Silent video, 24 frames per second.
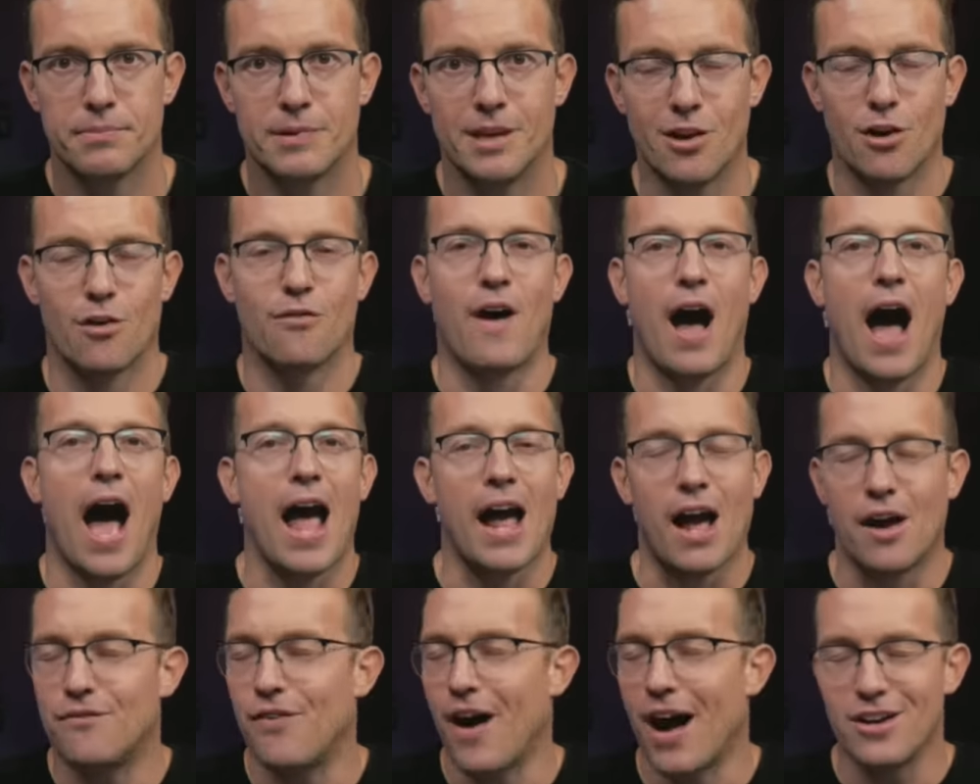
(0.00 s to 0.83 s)
You know,
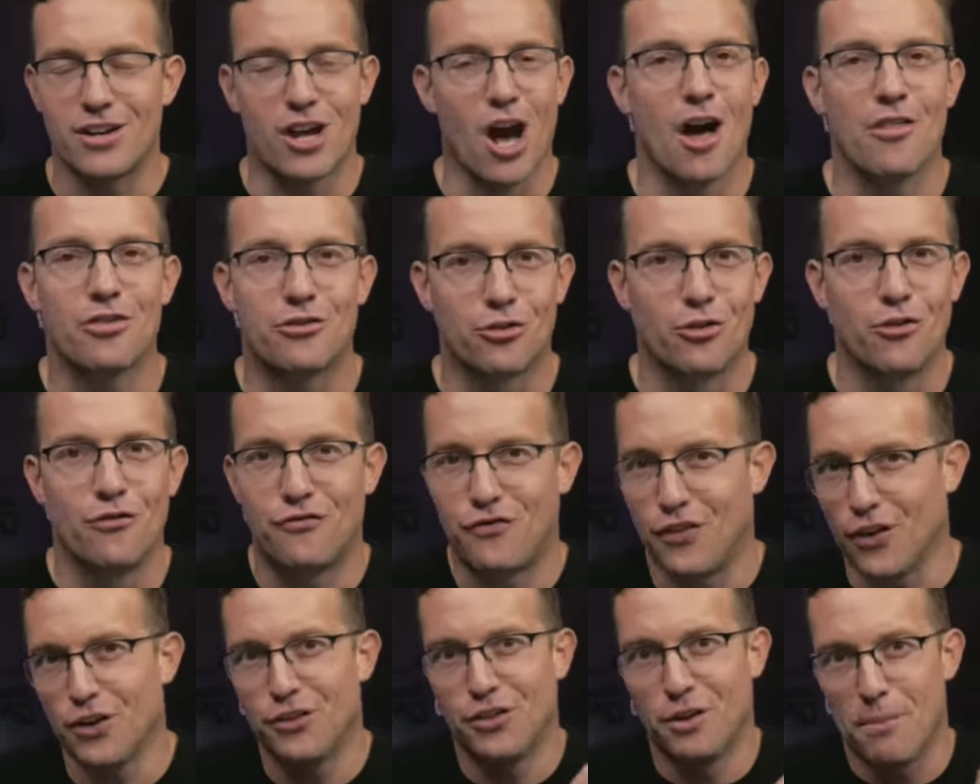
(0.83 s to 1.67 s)
if I'd gone through
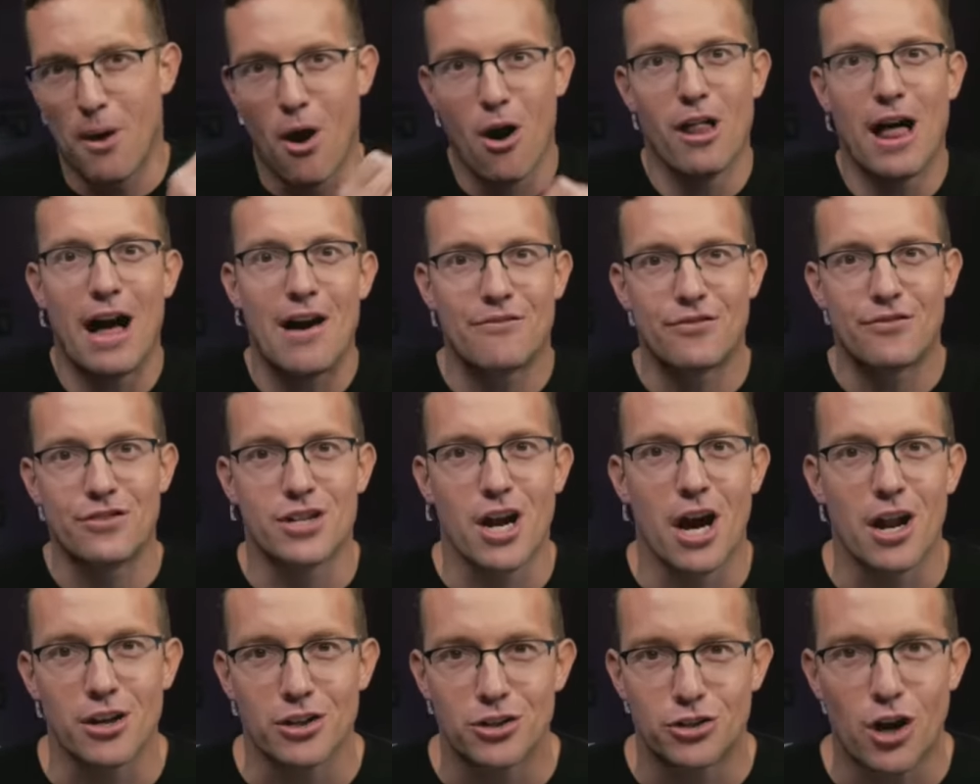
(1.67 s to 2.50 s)
and filled them all out for
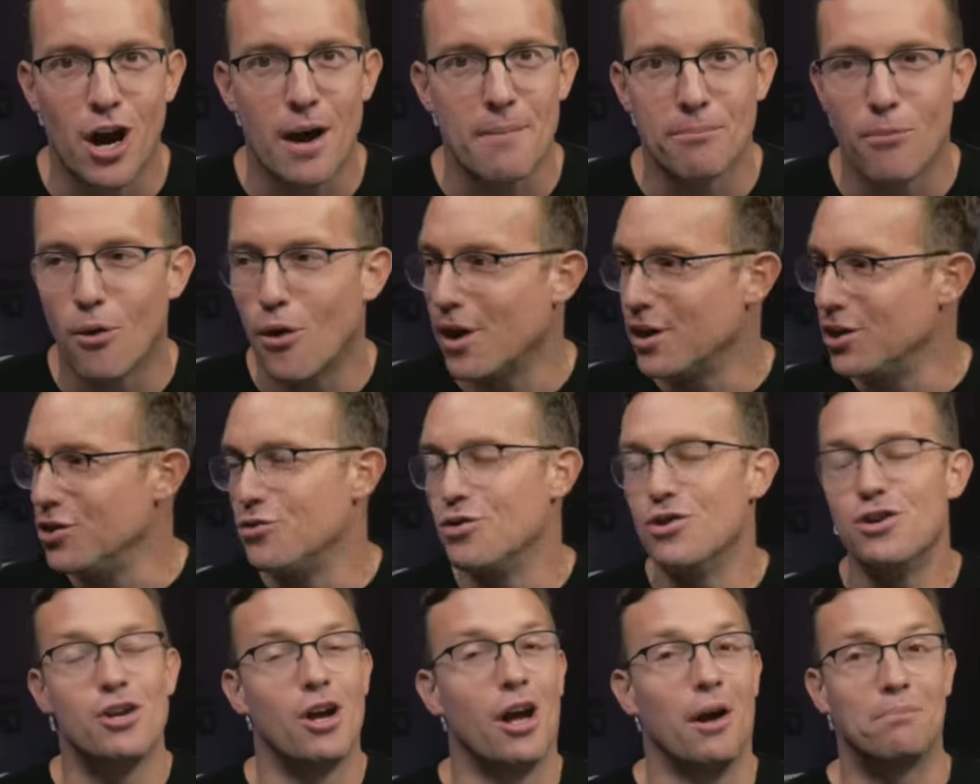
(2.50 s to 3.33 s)
Donald Trump, boy,
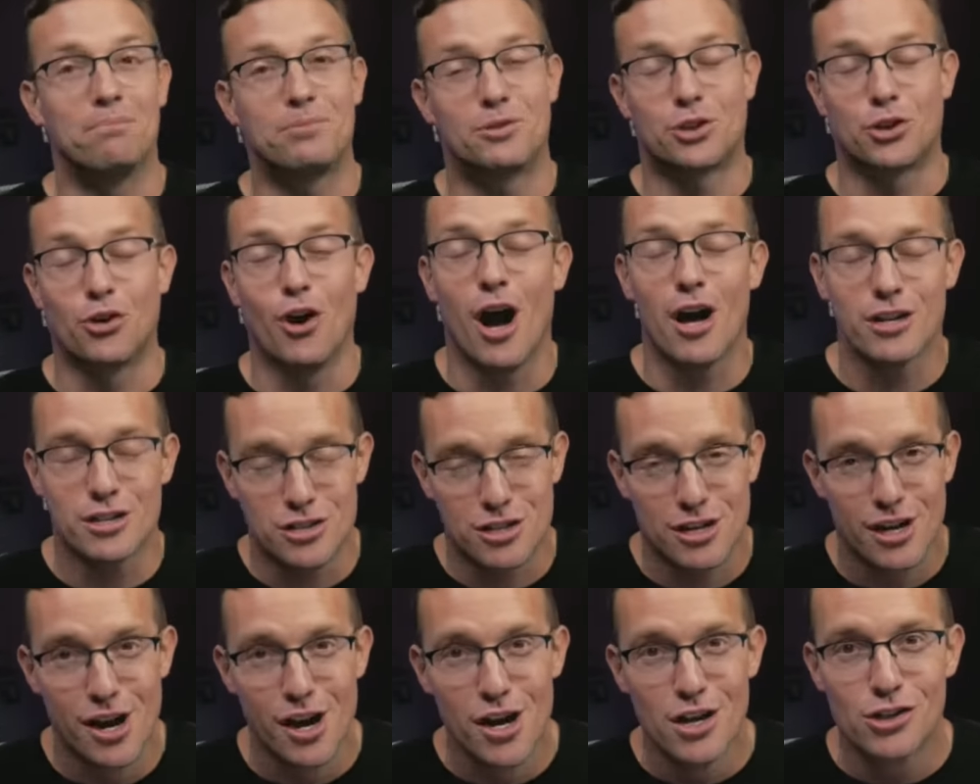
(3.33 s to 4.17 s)
you'd
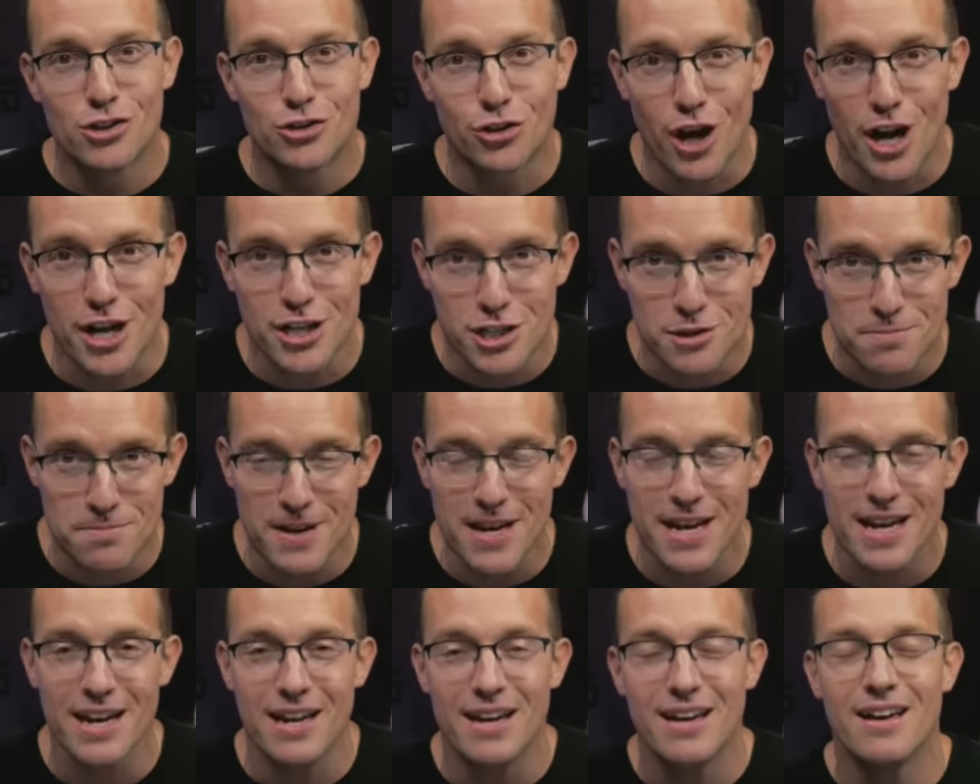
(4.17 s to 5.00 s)
trust
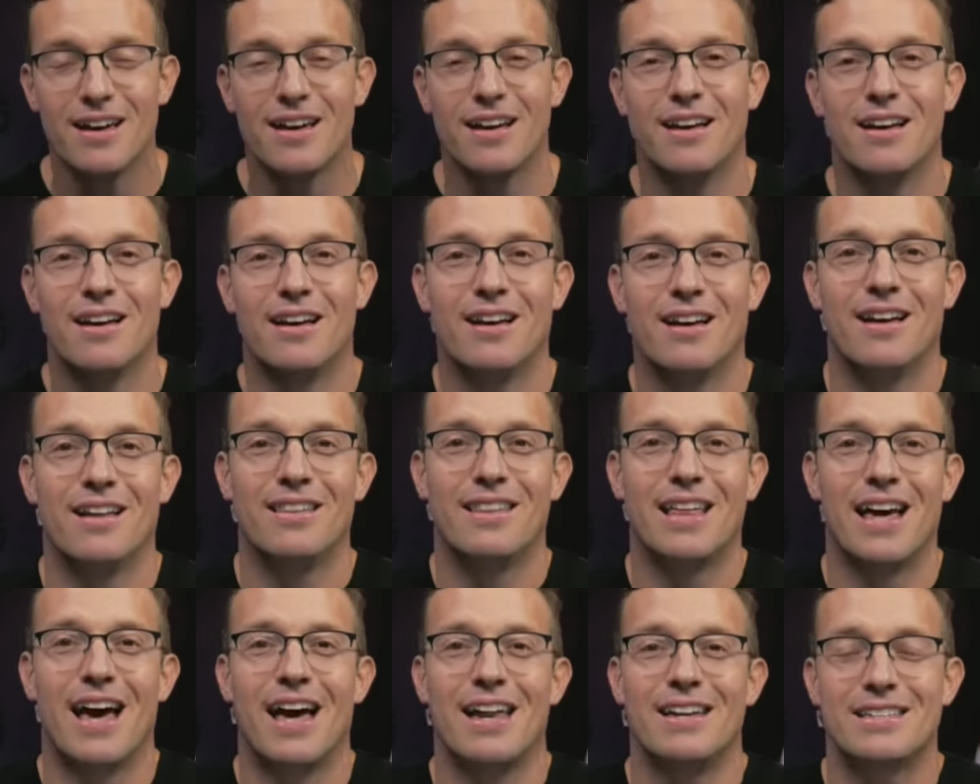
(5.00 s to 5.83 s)
me
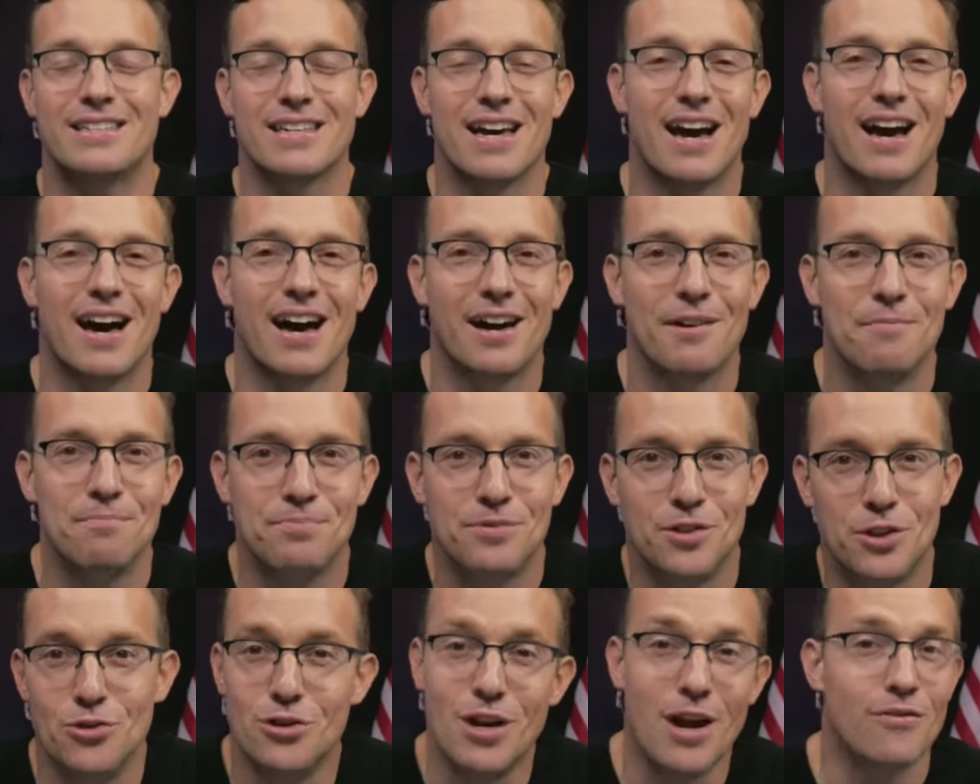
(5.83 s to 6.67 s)
that
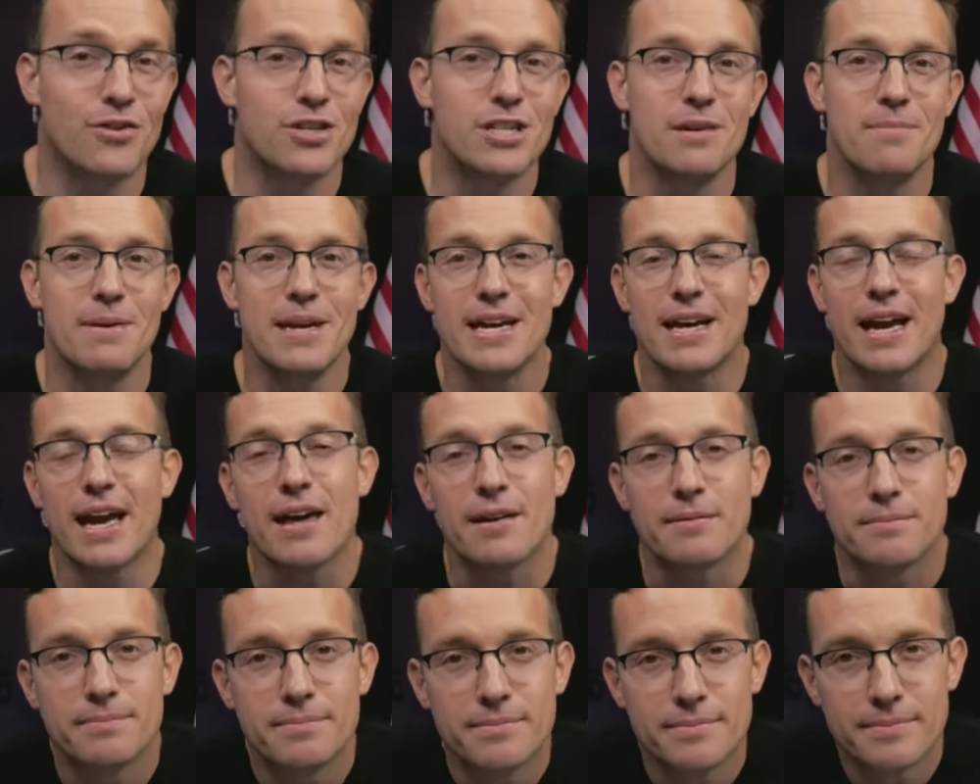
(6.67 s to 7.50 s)
you'd never see me
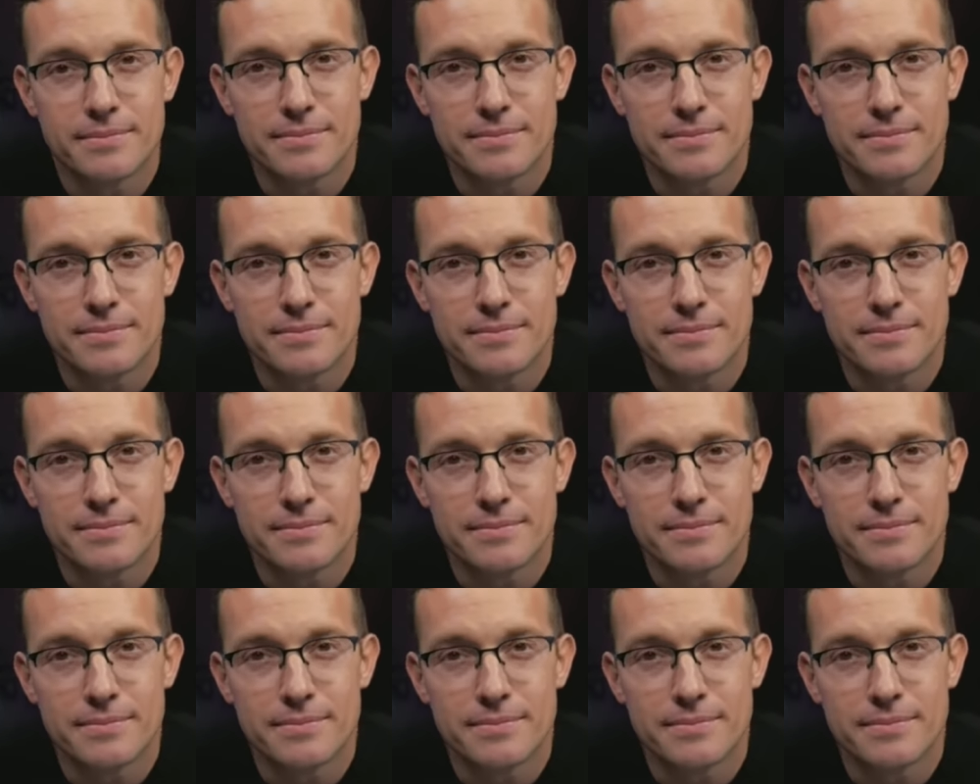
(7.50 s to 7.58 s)
again.